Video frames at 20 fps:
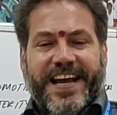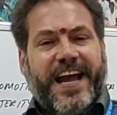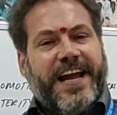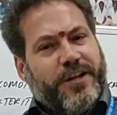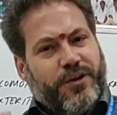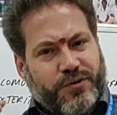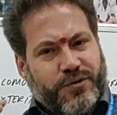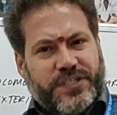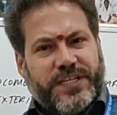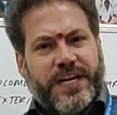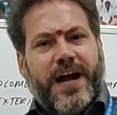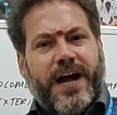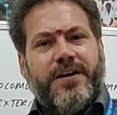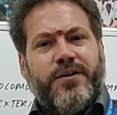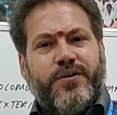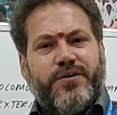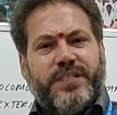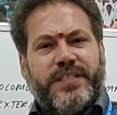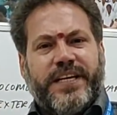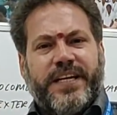And you
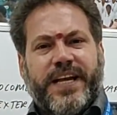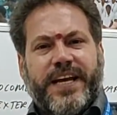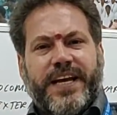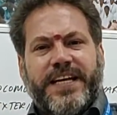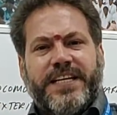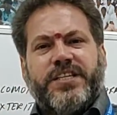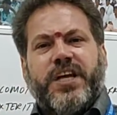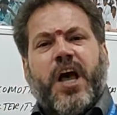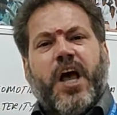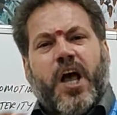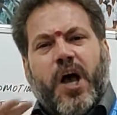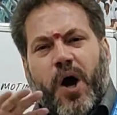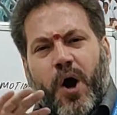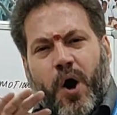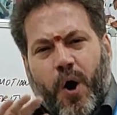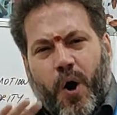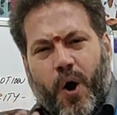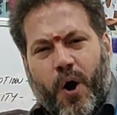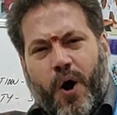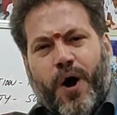start to realize
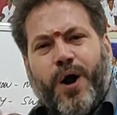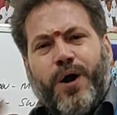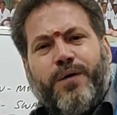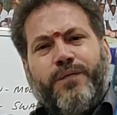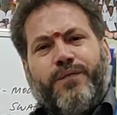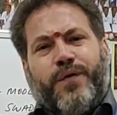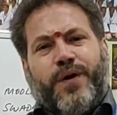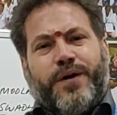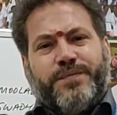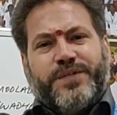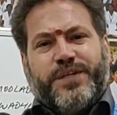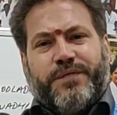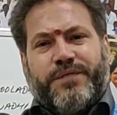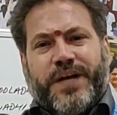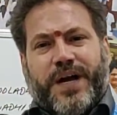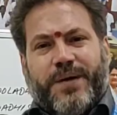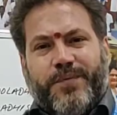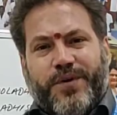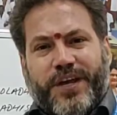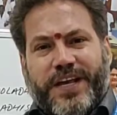all forms
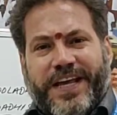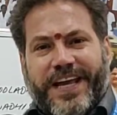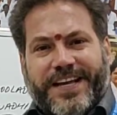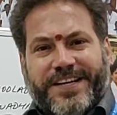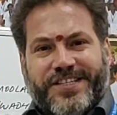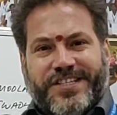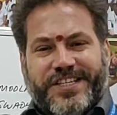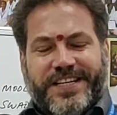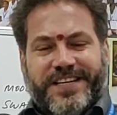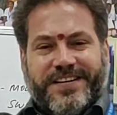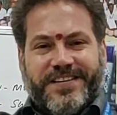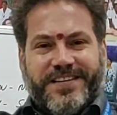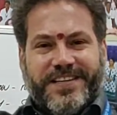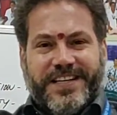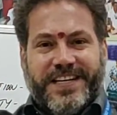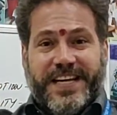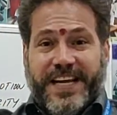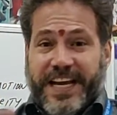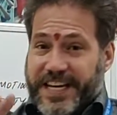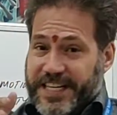of communication,
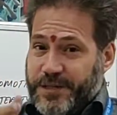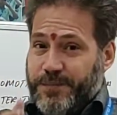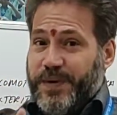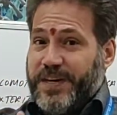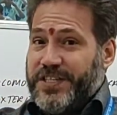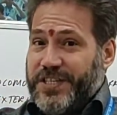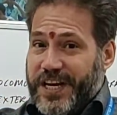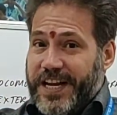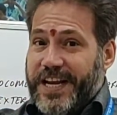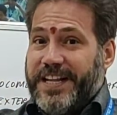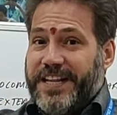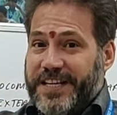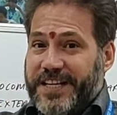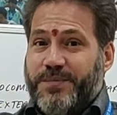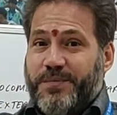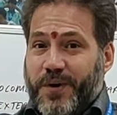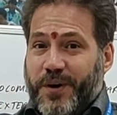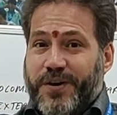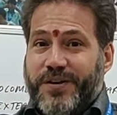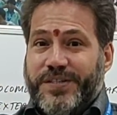especially in
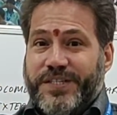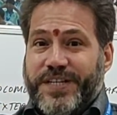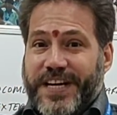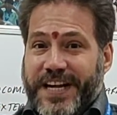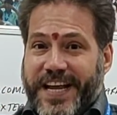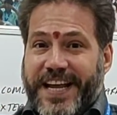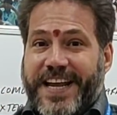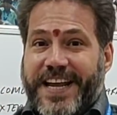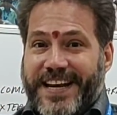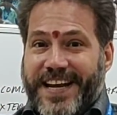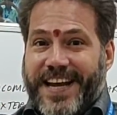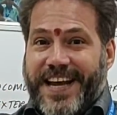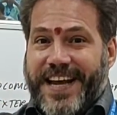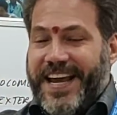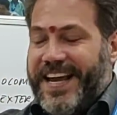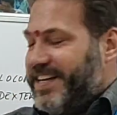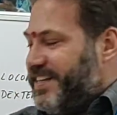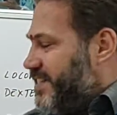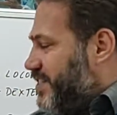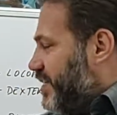this modern day and
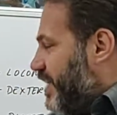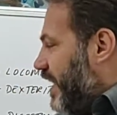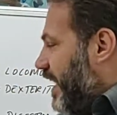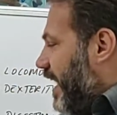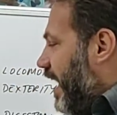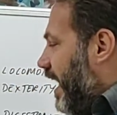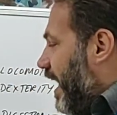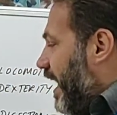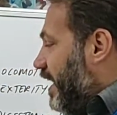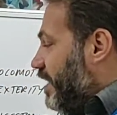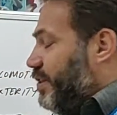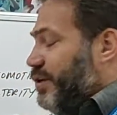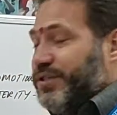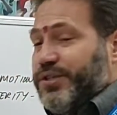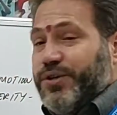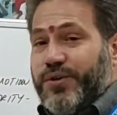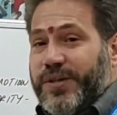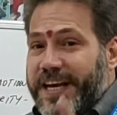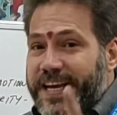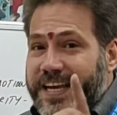age, are
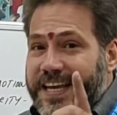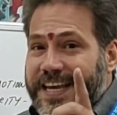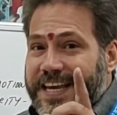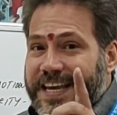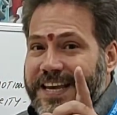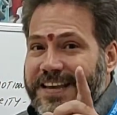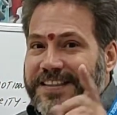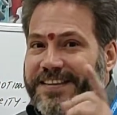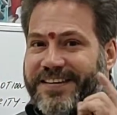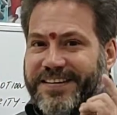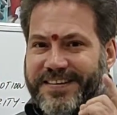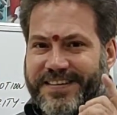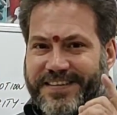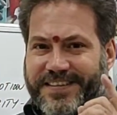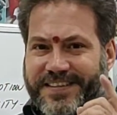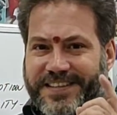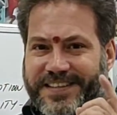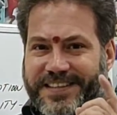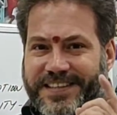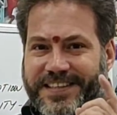through the
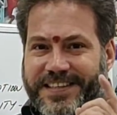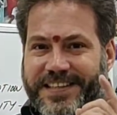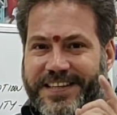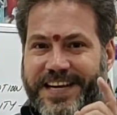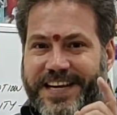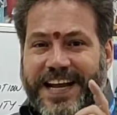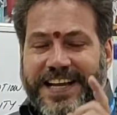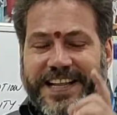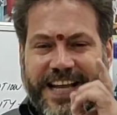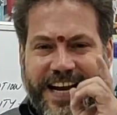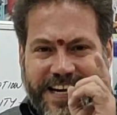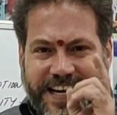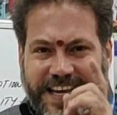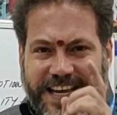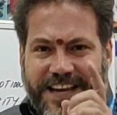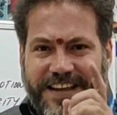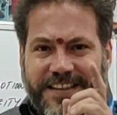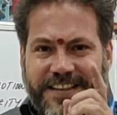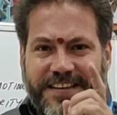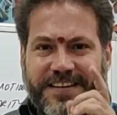ether. And that
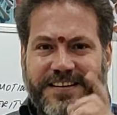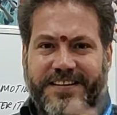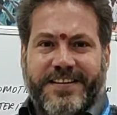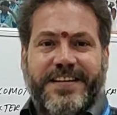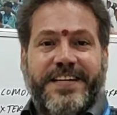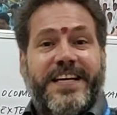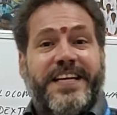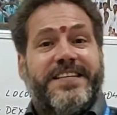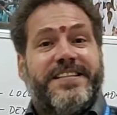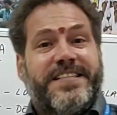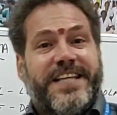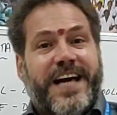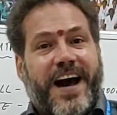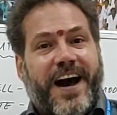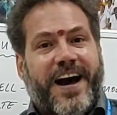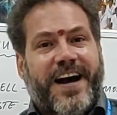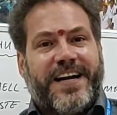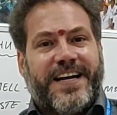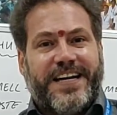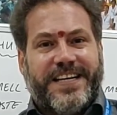ether is the
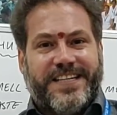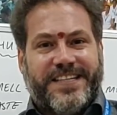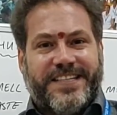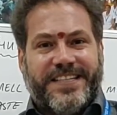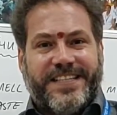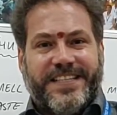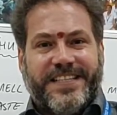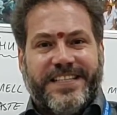Akash.